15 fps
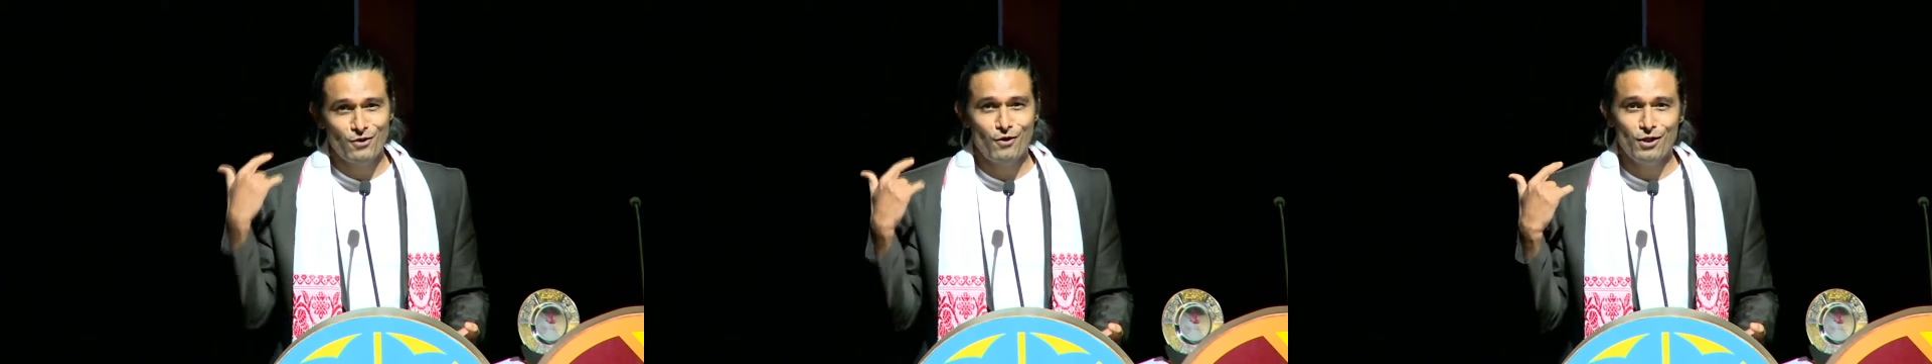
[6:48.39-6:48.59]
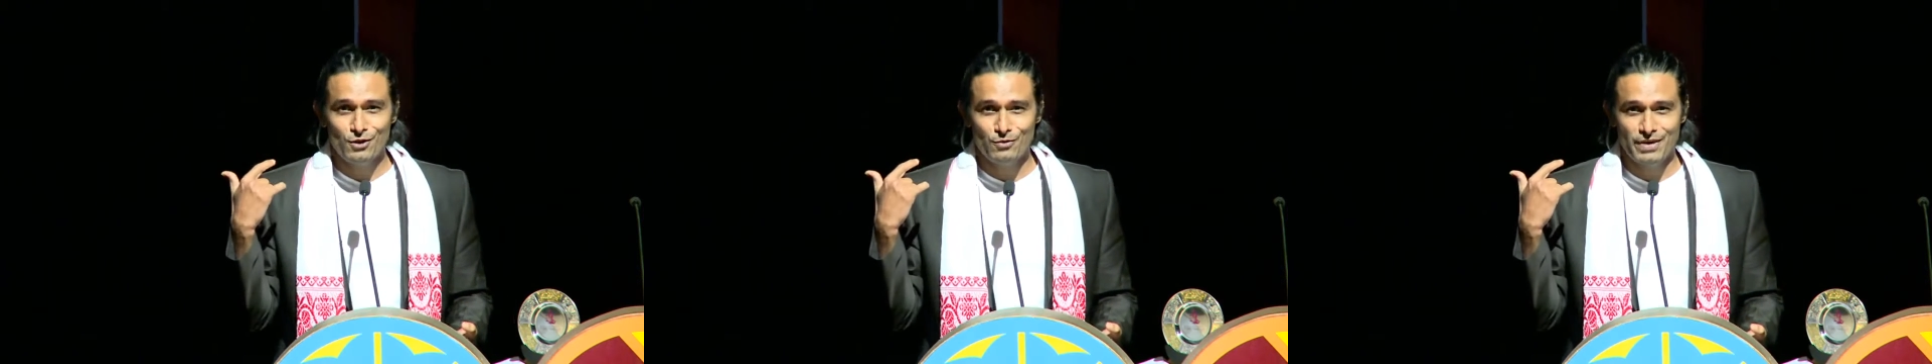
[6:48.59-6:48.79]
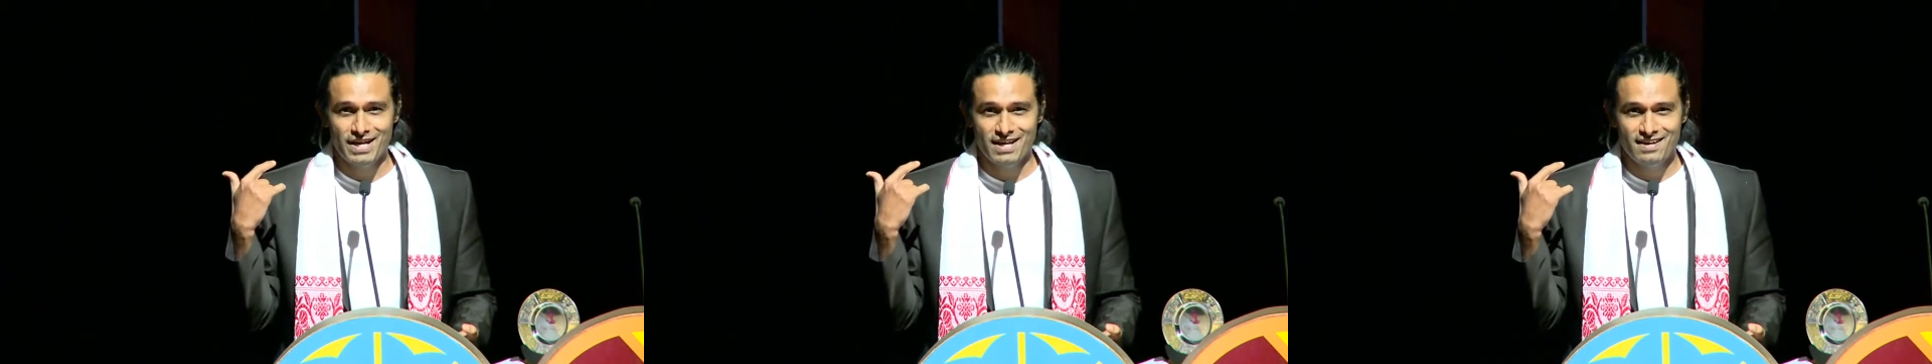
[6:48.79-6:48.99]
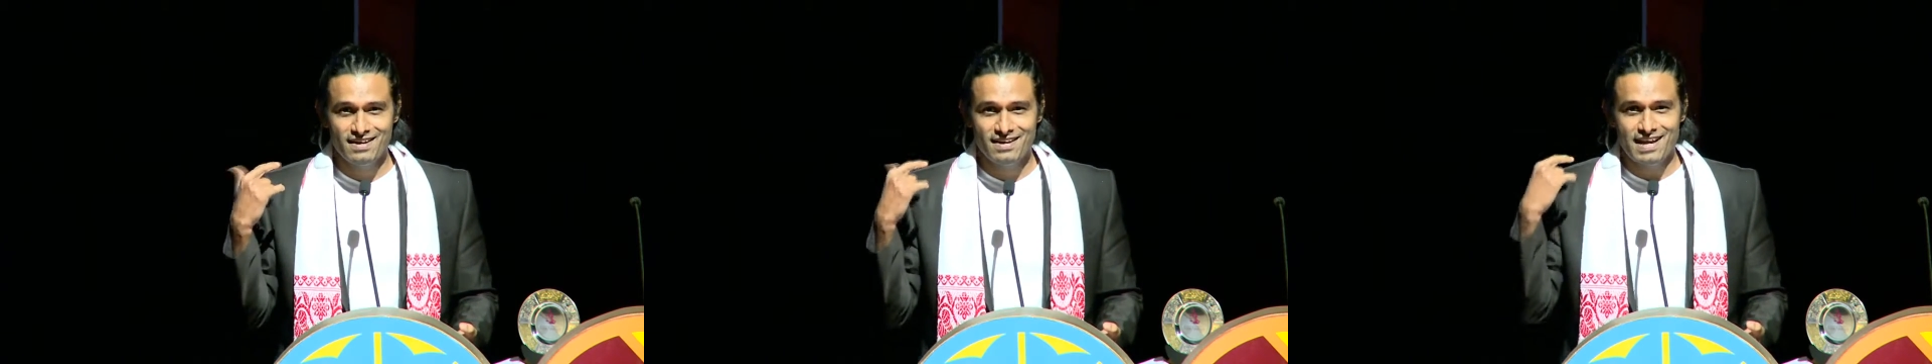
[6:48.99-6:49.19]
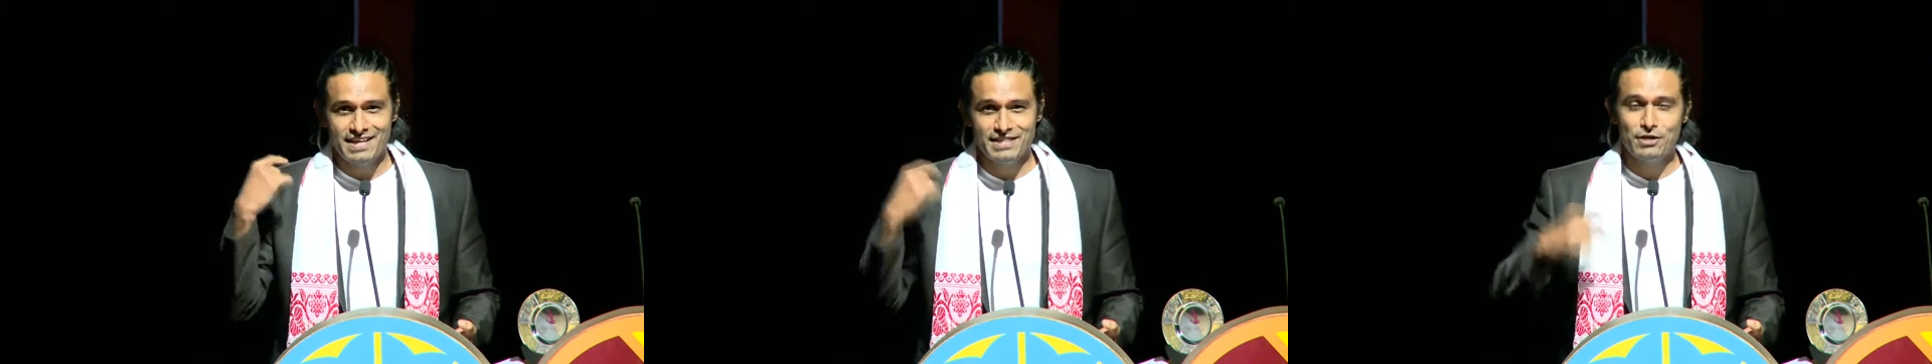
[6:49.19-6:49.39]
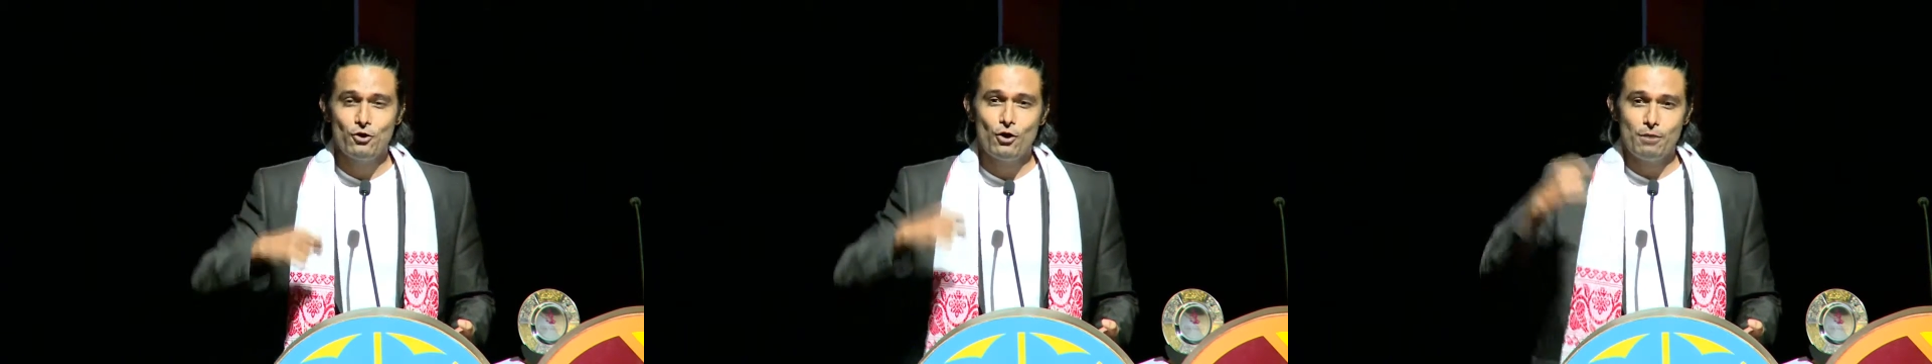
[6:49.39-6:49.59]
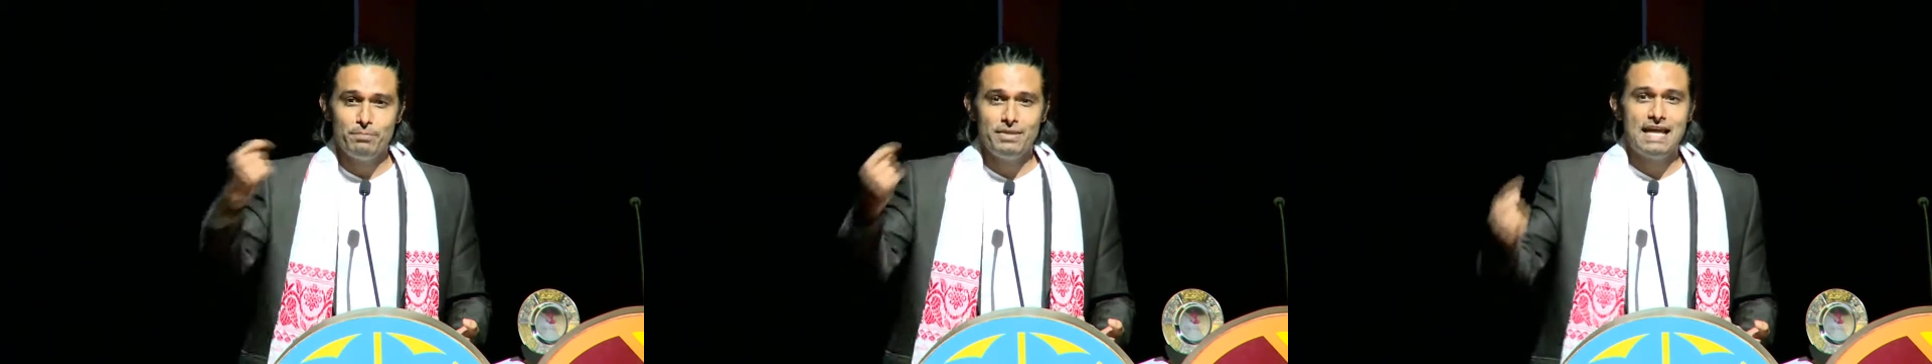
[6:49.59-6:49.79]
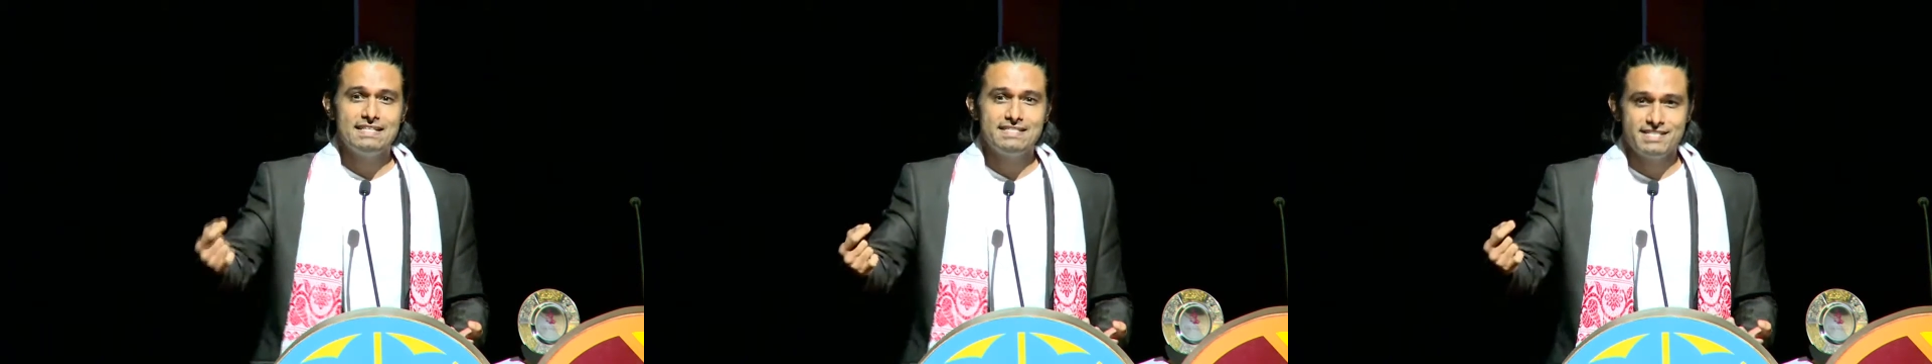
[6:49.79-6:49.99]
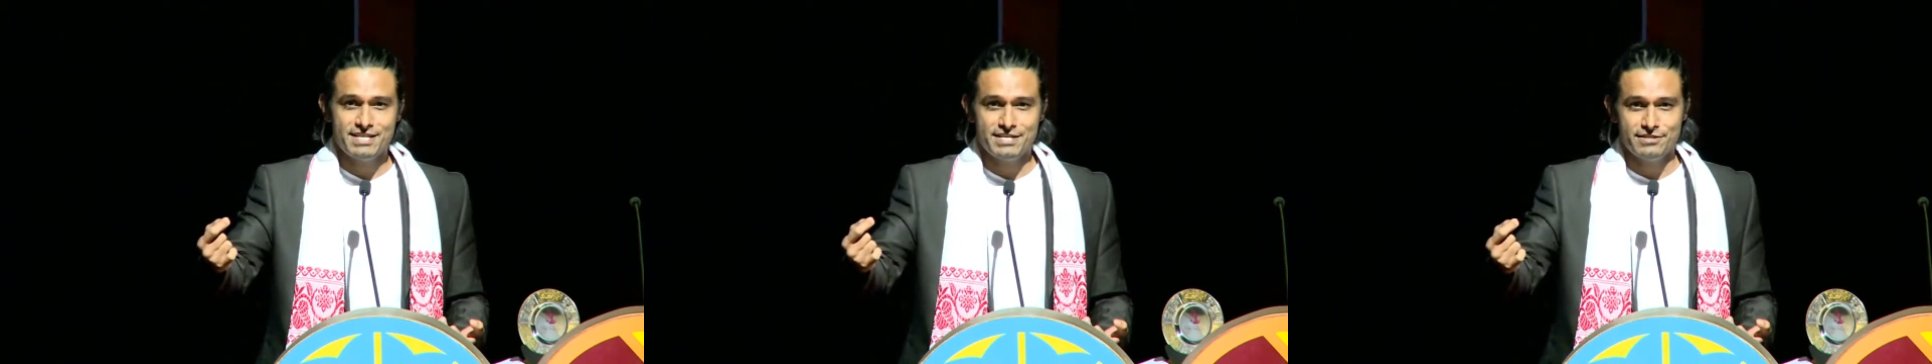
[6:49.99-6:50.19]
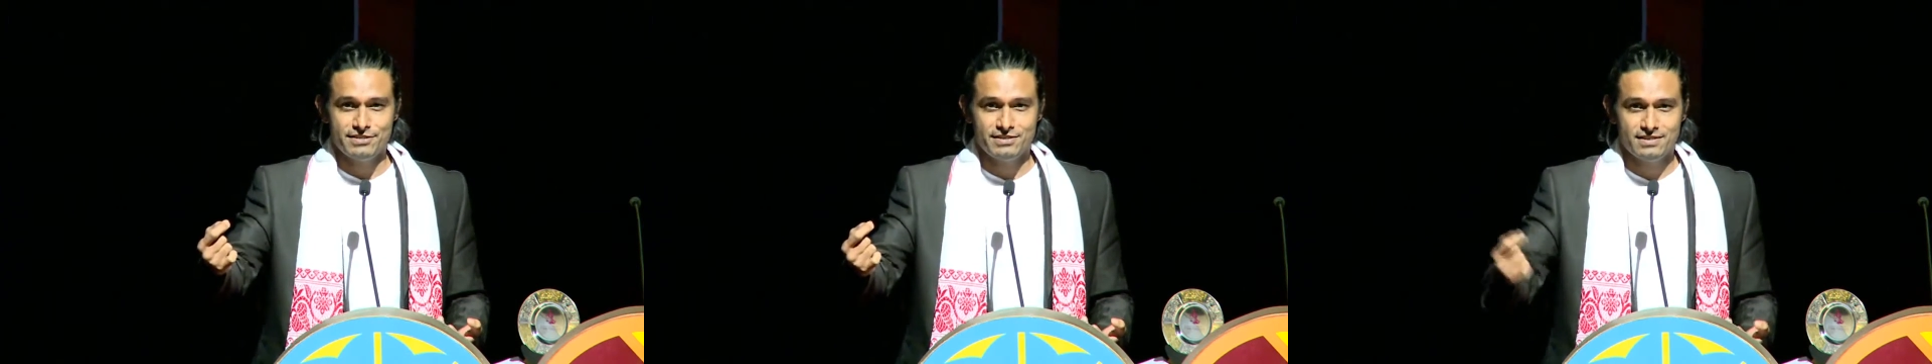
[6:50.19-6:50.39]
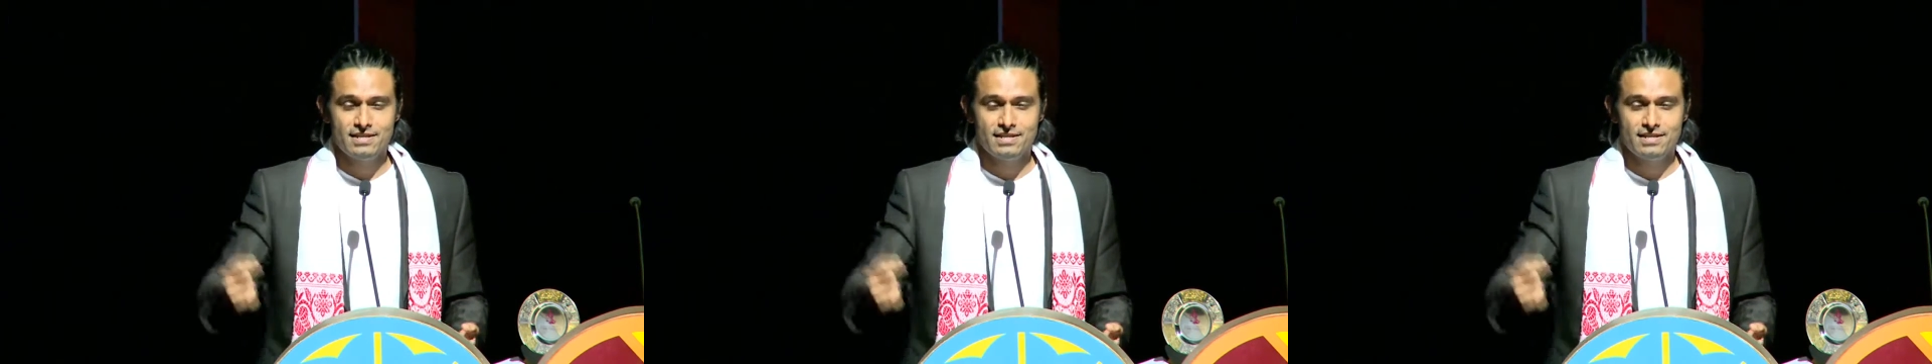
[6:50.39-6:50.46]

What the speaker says: call away and the cop lands here.